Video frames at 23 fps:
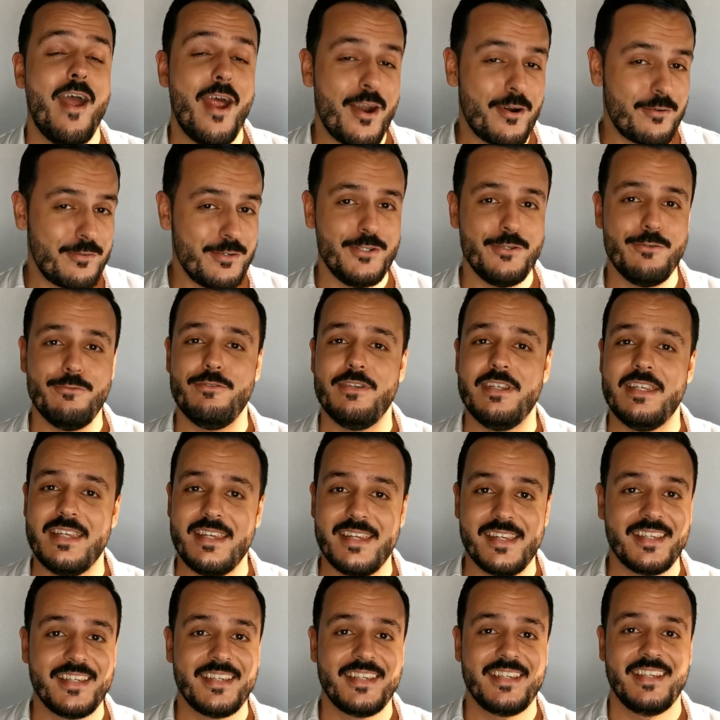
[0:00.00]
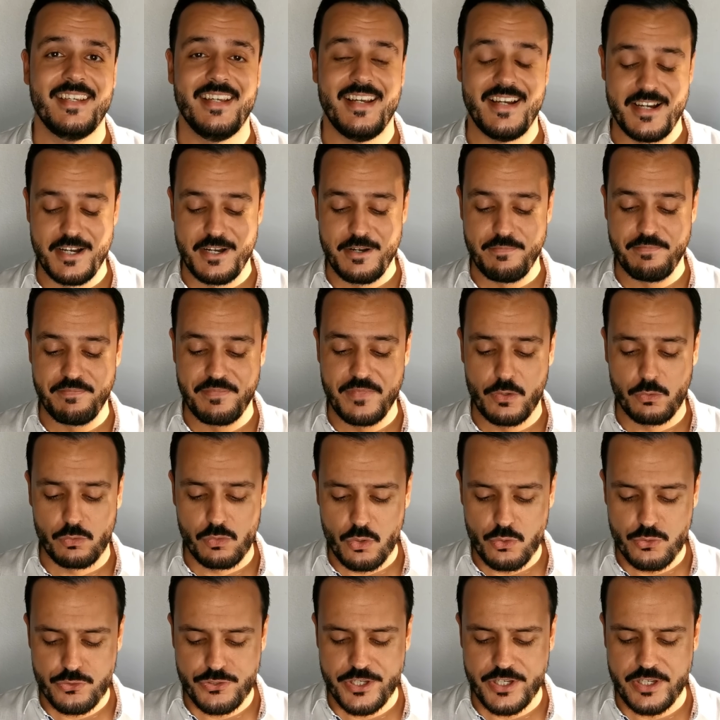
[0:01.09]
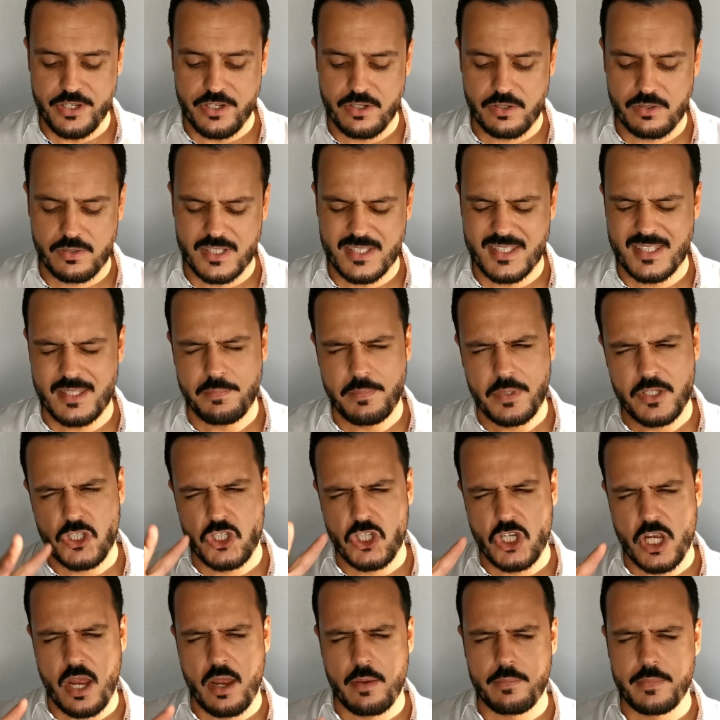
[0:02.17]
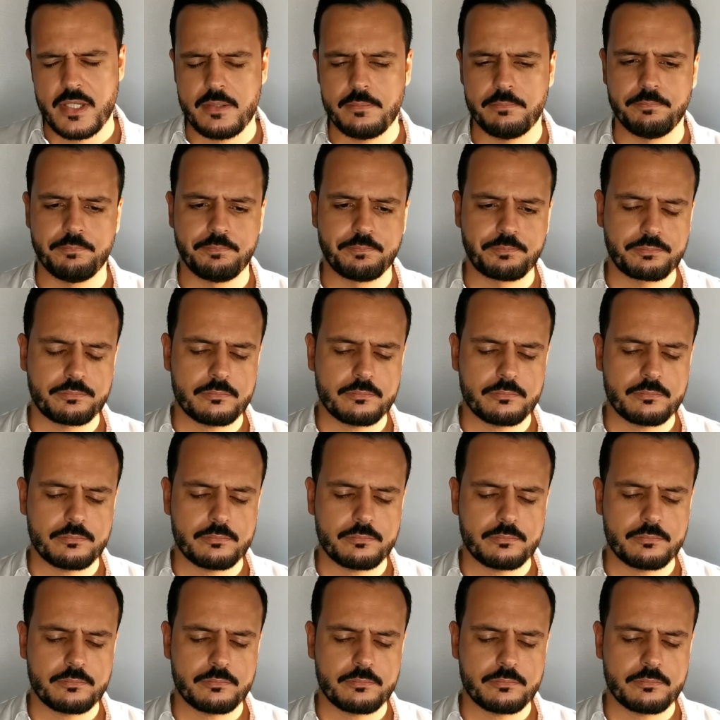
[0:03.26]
very unique. Um, the rose here, it's a bit jammy.